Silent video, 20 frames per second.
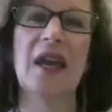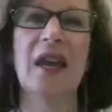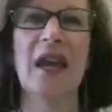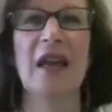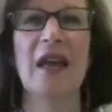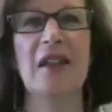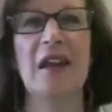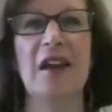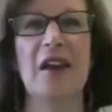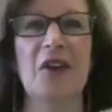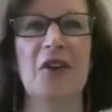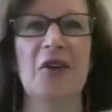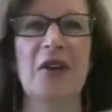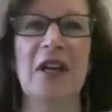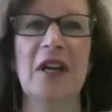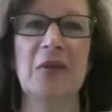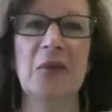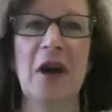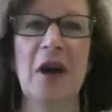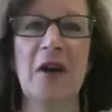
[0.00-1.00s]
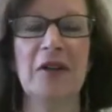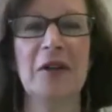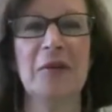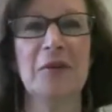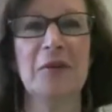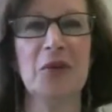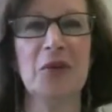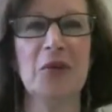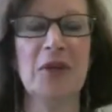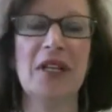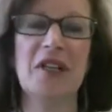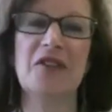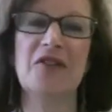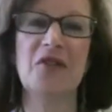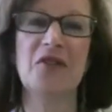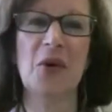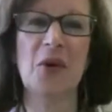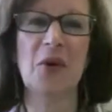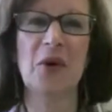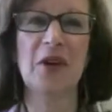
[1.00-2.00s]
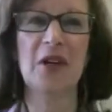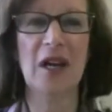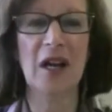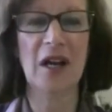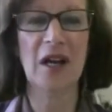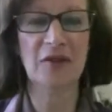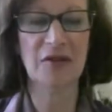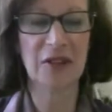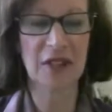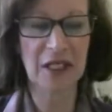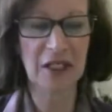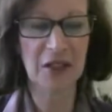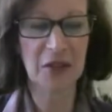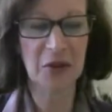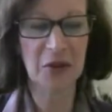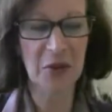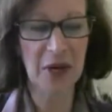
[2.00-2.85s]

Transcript: Hello, and welcome to week 4 of legal